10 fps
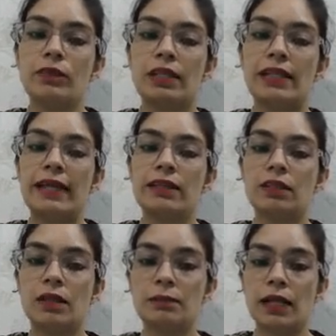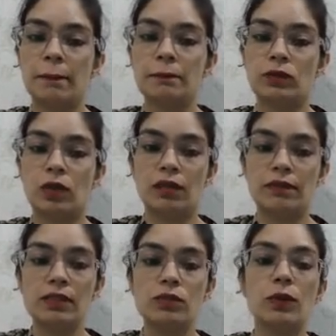Like terms I am
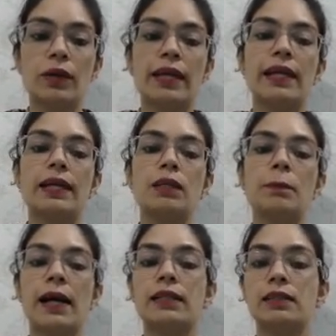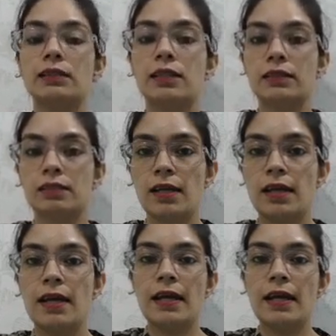solving. So 8 minus 6.